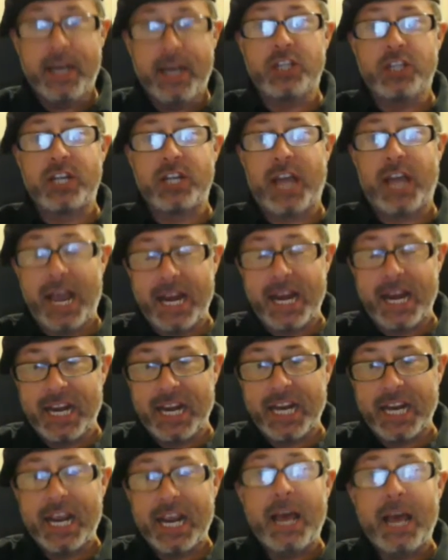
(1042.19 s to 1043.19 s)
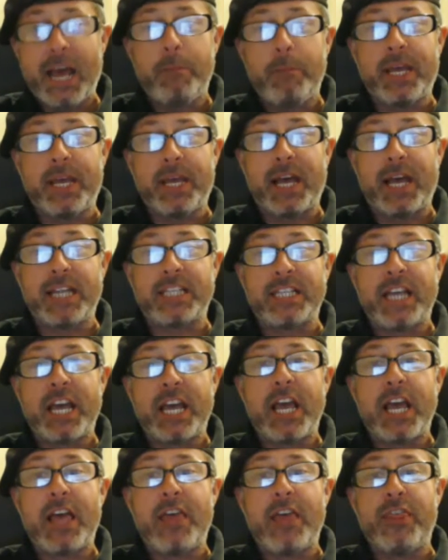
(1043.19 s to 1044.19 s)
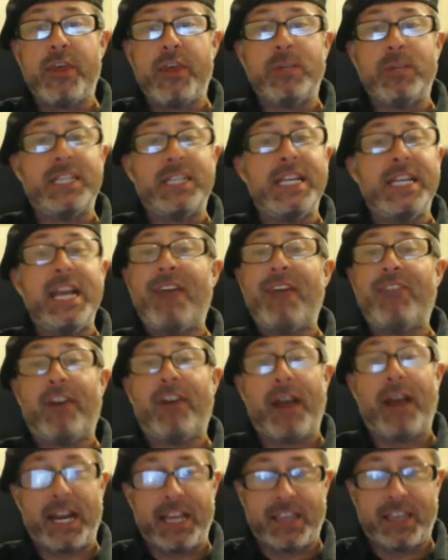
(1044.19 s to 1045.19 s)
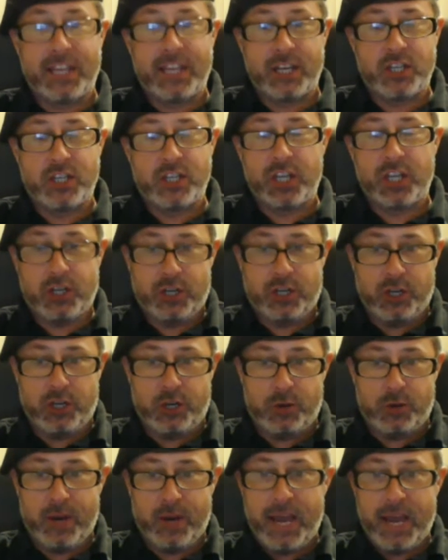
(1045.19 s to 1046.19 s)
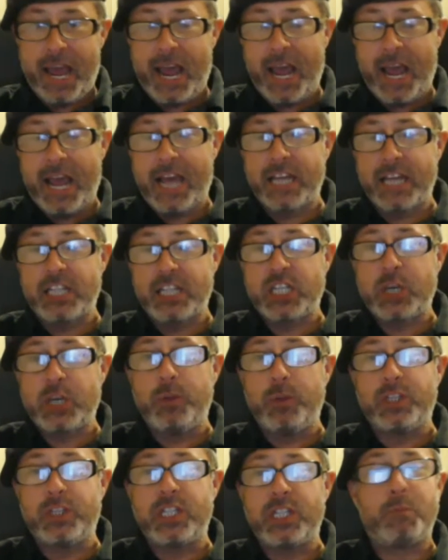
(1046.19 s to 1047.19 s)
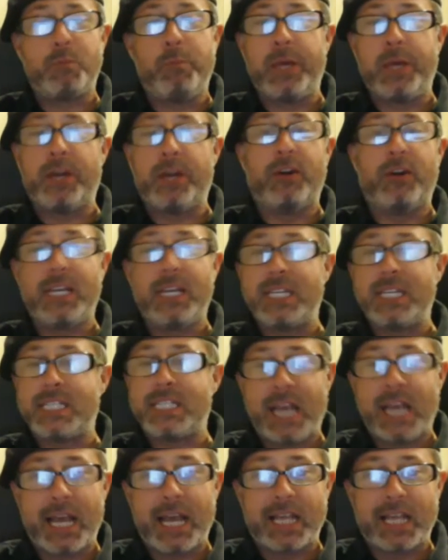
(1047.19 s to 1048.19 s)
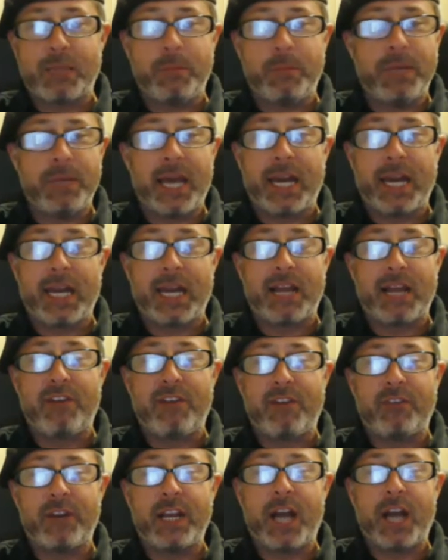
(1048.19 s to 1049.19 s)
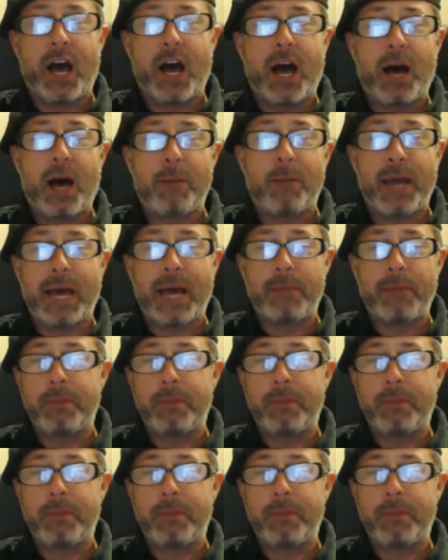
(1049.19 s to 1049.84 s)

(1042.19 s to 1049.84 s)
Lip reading: She hated it because there was never anything she could do, and she would just bitterly say at the beginning of every combat,